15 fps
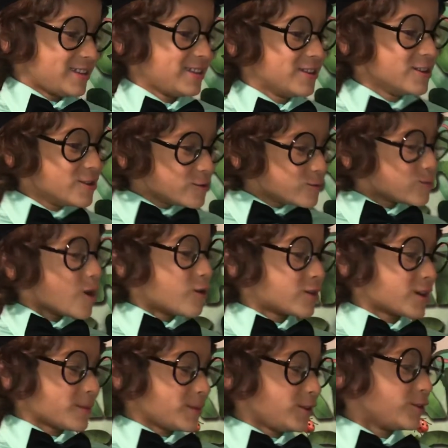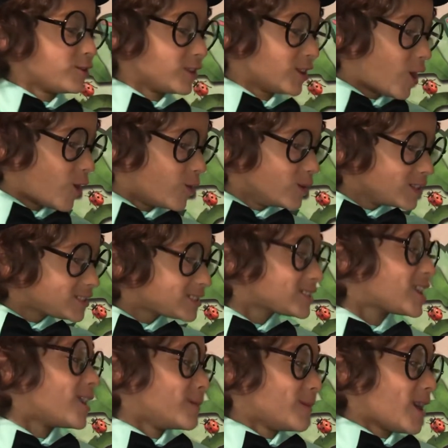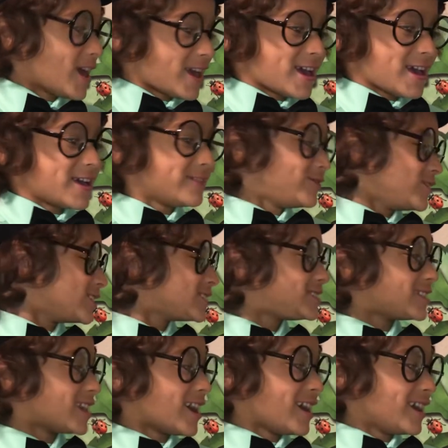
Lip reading: You're welcome, and you can always come every day.